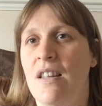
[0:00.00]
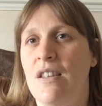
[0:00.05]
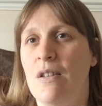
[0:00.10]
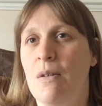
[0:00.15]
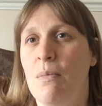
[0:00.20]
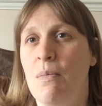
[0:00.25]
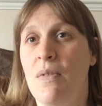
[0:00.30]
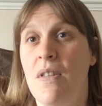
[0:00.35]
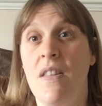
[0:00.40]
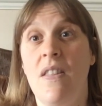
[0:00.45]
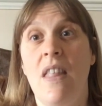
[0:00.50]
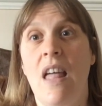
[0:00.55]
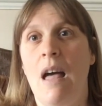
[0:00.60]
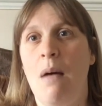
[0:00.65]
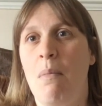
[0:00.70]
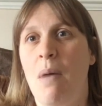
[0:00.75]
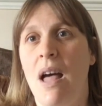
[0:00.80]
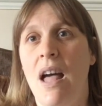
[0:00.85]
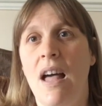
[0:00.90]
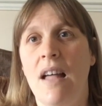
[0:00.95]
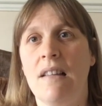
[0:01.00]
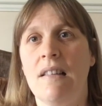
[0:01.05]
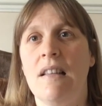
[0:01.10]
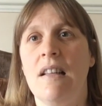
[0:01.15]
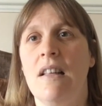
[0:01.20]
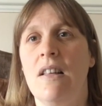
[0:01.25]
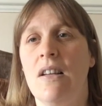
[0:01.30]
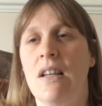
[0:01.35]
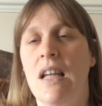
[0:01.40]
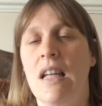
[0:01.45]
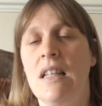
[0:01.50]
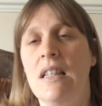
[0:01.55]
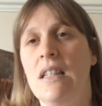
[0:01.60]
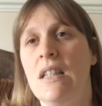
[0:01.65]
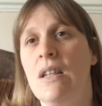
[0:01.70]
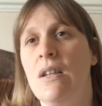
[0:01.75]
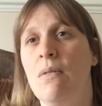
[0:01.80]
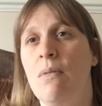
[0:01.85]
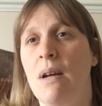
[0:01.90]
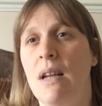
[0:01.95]
something that I might actually look
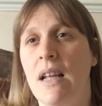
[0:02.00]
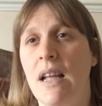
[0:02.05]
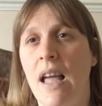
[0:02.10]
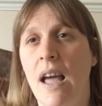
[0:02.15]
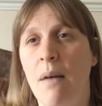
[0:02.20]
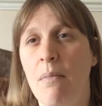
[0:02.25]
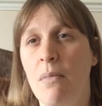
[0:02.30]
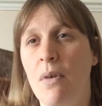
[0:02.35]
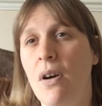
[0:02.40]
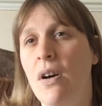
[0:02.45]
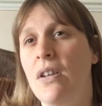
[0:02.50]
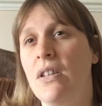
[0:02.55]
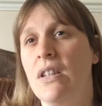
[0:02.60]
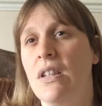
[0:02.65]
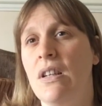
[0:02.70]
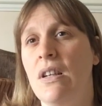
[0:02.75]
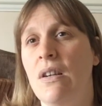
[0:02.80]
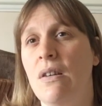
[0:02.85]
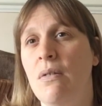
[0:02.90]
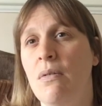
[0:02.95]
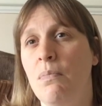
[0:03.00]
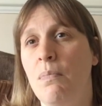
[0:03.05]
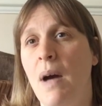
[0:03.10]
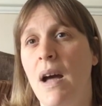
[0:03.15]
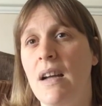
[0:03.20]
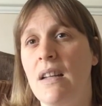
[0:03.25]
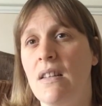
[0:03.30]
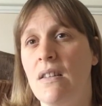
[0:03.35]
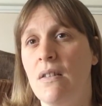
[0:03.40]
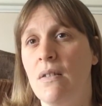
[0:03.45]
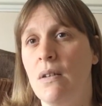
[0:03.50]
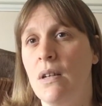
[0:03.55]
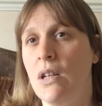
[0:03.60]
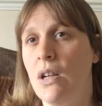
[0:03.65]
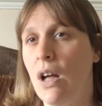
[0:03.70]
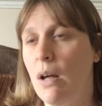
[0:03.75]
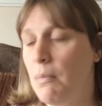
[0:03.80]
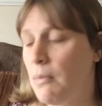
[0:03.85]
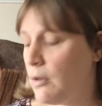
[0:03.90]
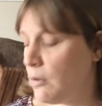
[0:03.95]
into when I get more to back to a
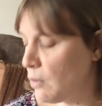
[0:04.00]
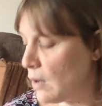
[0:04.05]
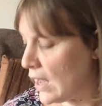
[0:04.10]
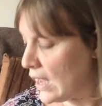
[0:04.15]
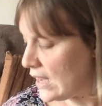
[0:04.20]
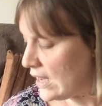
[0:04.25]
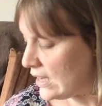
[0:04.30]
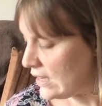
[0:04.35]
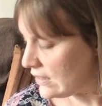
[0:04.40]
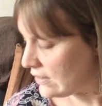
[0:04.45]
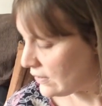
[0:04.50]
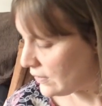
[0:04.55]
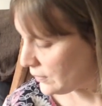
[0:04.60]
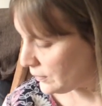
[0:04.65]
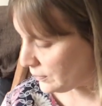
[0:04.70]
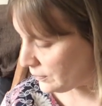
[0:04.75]
normal weight.